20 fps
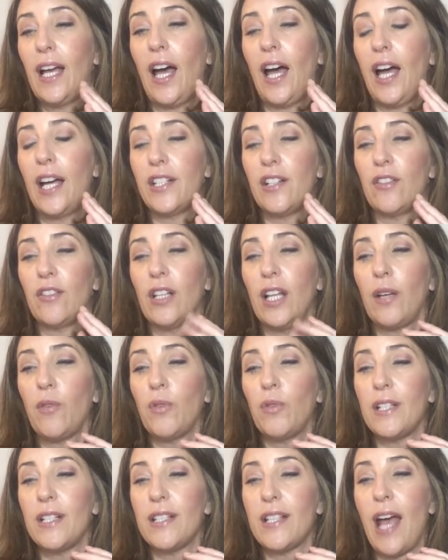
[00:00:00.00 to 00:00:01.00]
I don't
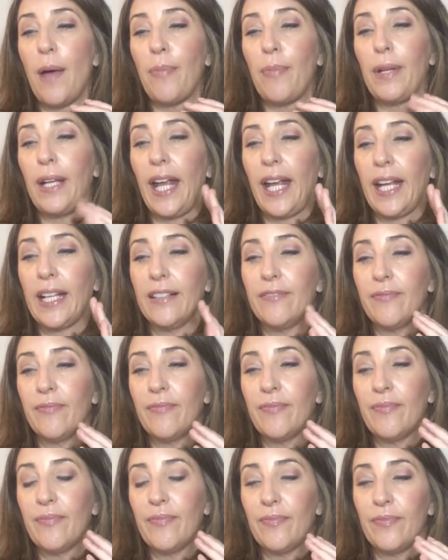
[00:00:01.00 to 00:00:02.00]
like what is happening,
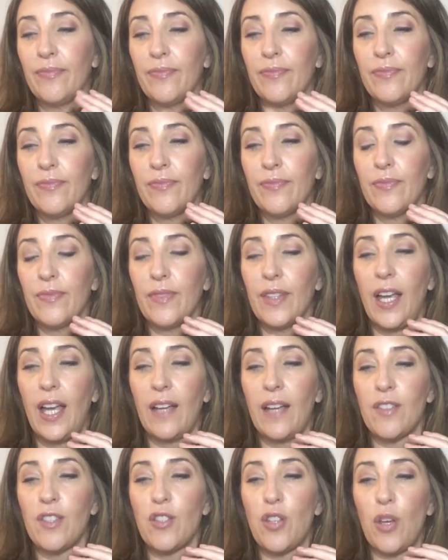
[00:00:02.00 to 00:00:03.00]

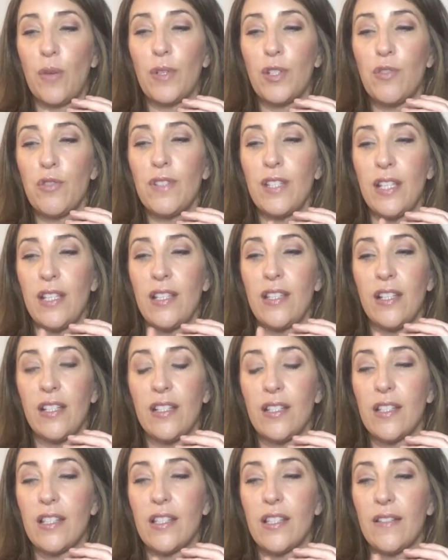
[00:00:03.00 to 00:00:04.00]
I have so much
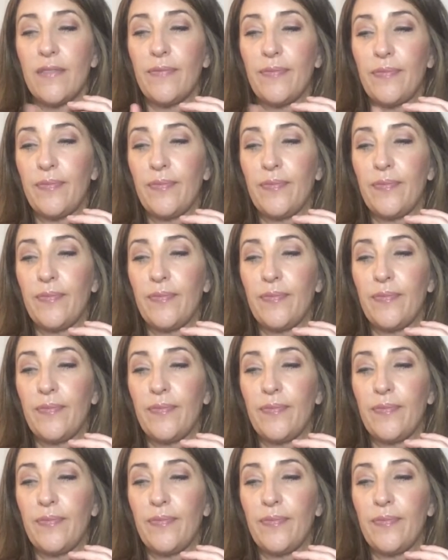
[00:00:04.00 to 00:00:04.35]
resistance.